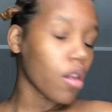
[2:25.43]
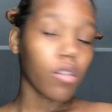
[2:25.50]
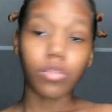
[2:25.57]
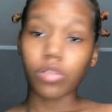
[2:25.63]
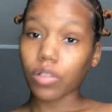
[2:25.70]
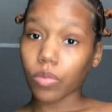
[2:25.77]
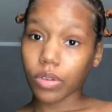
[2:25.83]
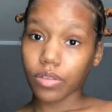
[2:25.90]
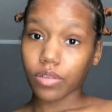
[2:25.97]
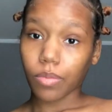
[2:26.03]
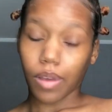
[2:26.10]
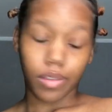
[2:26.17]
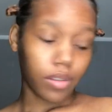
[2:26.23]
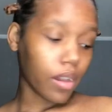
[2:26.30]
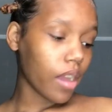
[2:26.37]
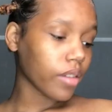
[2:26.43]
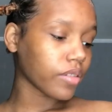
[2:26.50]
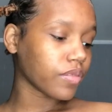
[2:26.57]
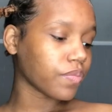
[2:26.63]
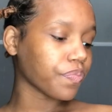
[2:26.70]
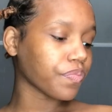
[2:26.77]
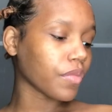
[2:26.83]
I want to see my
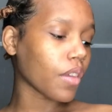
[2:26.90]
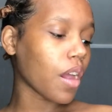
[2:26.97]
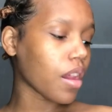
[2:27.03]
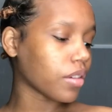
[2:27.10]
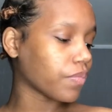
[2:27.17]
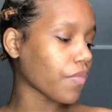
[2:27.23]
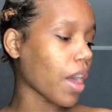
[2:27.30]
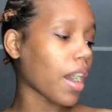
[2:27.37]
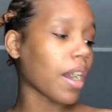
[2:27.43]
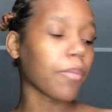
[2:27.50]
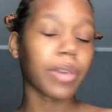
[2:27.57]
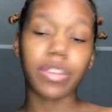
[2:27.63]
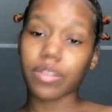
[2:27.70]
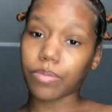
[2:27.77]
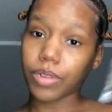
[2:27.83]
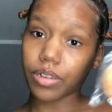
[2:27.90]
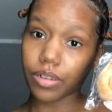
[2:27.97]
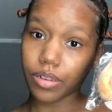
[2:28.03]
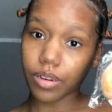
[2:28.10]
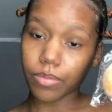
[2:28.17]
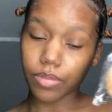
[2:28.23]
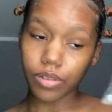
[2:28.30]
snacks? I got me some
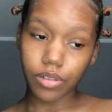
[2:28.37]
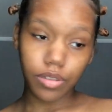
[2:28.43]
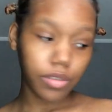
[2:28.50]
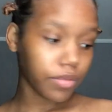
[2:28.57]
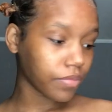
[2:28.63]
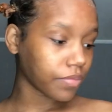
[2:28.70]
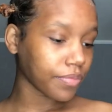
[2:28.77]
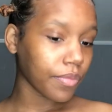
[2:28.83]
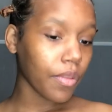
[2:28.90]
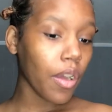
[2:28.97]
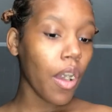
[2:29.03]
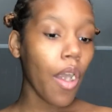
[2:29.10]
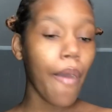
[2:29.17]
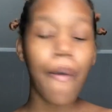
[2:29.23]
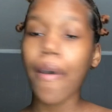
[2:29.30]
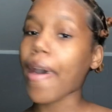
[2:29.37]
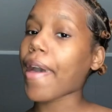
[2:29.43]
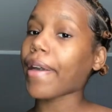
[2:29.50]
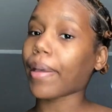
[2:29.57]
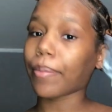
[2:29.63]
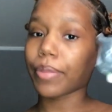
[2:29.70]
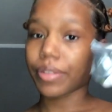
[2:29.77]
honey bun. I
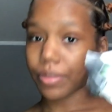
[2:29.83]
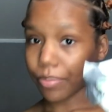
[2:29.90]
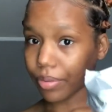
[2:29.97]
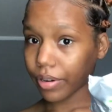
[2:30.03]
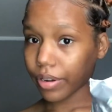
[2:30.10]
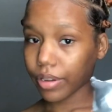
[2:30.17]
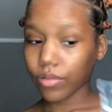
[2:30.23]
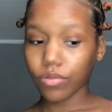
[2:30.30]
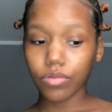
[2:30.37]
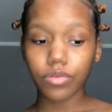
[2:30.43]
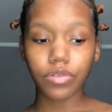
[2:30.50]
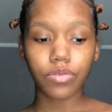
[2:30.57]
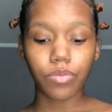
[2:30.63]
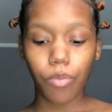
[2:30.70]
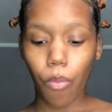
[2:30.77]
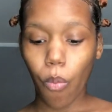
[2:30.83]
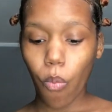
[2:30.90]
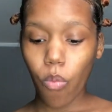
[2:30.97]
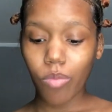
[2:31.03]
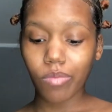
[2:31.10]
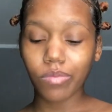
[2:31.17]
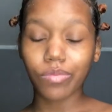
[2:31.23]
got me some Pringles.
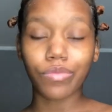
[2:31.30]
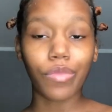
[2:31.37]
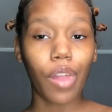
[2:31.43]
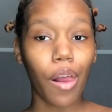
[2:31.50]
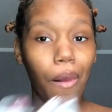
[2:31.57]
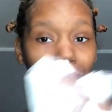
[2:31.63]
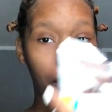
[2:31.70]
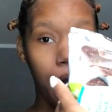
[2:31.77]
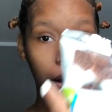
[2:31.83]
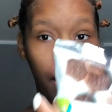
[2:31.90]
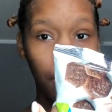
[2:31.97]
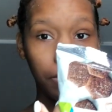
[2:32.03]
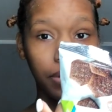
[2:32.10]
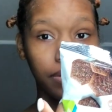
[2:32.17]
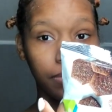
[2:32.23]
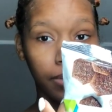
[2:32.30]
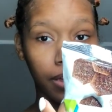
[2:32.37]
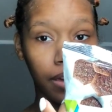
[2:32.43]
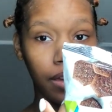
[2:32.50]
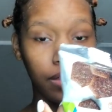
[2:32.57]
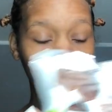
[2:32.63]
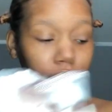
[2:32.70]
I got me some
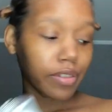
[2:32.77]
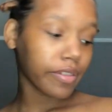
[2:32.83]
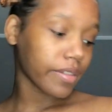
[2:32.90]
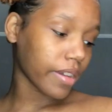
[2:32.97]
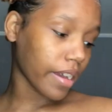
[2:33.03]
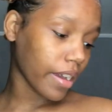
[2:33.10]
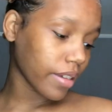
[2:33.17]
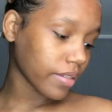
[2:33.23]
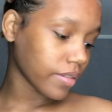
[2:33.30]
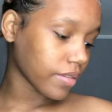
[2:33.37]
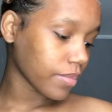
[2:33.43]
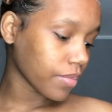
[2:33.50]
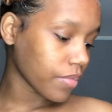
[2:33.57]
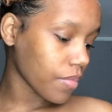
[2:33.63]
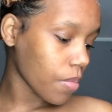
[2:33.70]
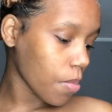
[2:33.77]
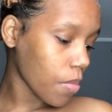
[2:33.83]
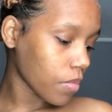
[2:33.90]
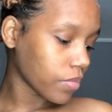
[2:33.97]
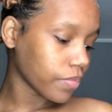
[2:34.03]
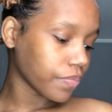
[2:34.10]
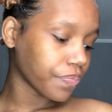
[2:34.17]
Kelly snacks.
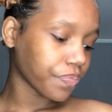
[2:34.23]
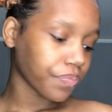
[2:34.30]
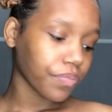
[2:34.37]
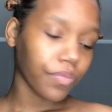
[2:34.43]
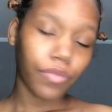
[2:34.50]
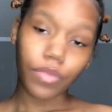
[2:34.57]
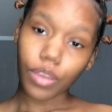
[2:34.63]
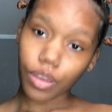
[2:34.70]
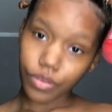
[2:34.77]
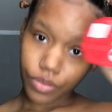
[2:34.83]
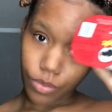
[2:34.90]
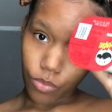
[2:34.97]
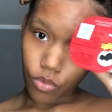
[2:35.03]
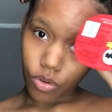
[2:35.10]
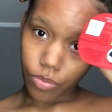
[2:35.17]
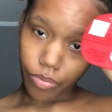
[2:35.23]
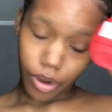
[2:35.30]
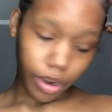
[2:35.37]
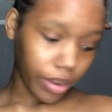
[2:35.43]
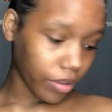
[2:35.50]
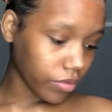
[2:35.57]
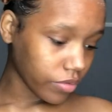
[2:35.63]
Some more
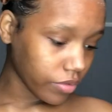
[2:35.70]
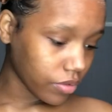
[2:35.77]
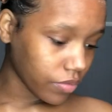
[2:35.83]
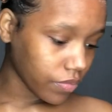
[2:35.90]
Pringles.